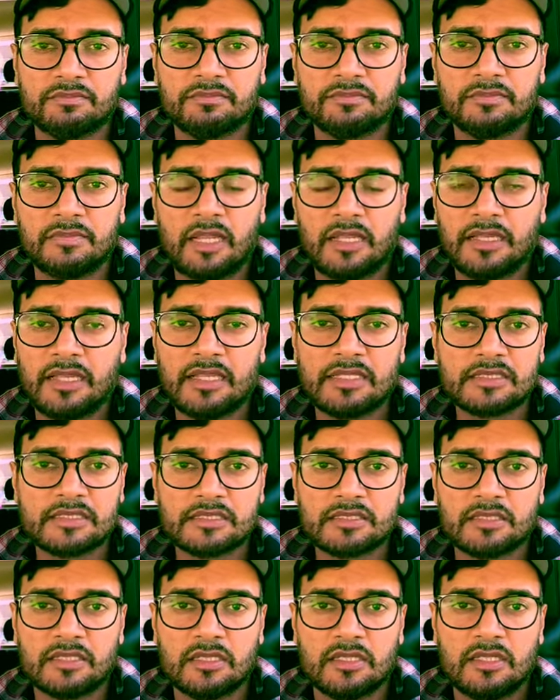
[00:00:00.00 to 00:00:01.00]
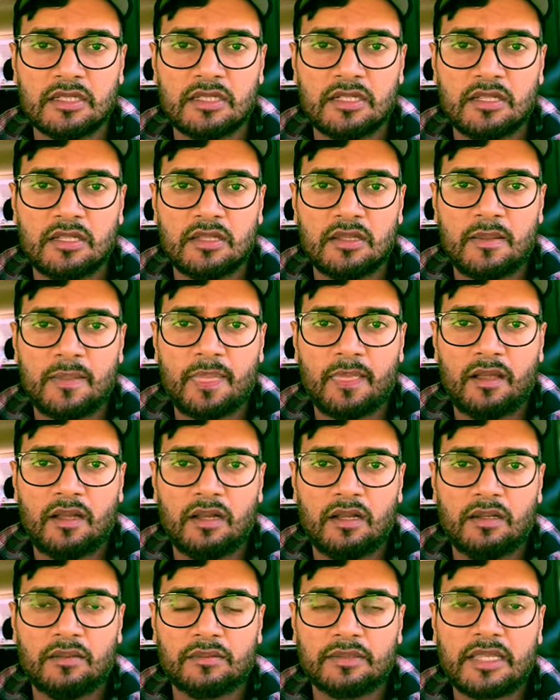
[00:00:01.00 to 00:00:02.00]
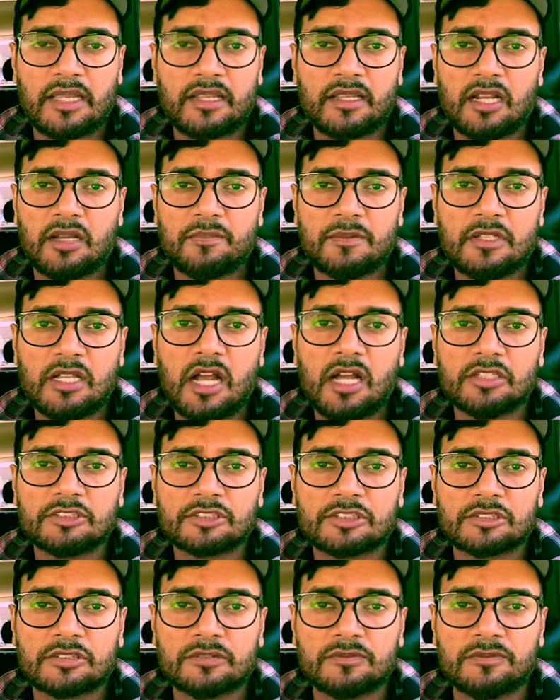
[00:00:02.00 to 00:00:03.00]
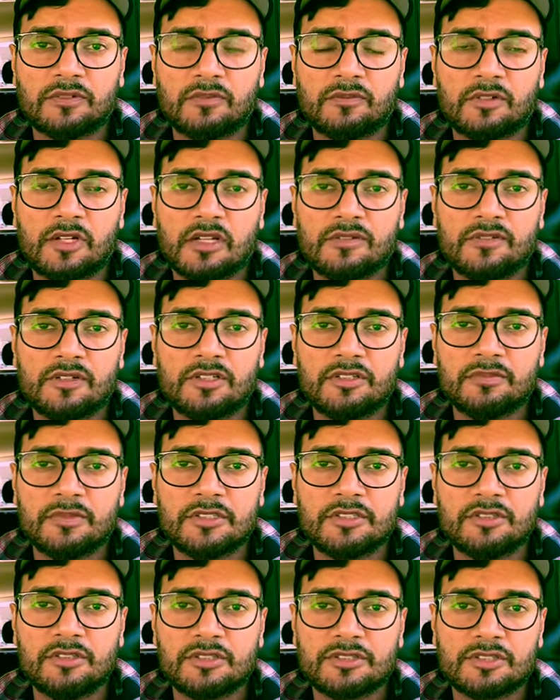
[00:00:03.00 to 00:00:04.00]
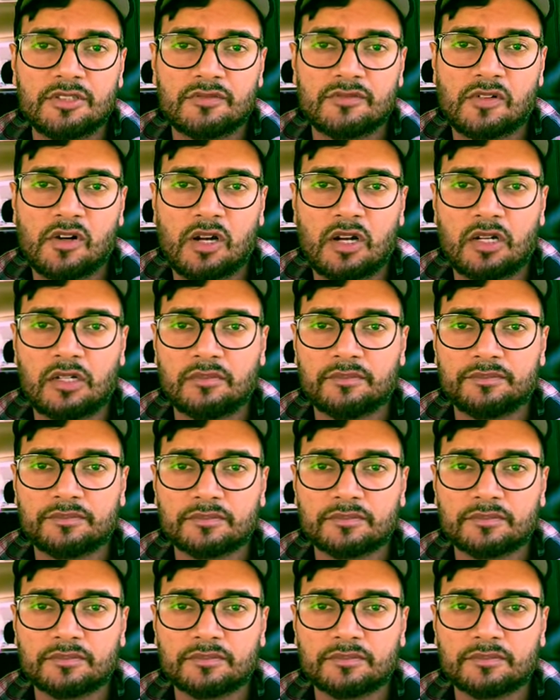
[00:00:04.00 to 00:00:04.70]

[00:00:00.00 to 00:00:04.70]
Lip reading: I guess, kick it up a notch from whatever you've been doing so far.